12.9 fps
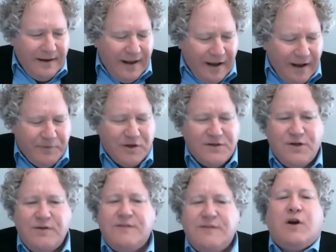help their
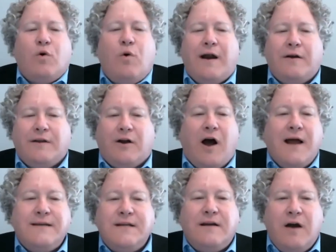students acquire the
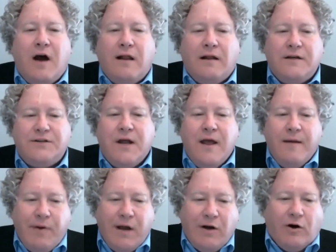content knowledge,
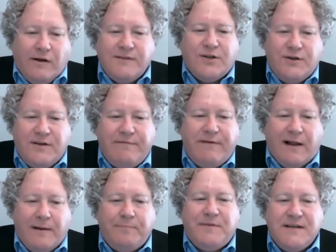but also
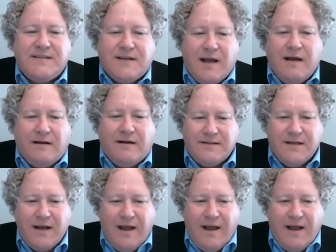develop these skills.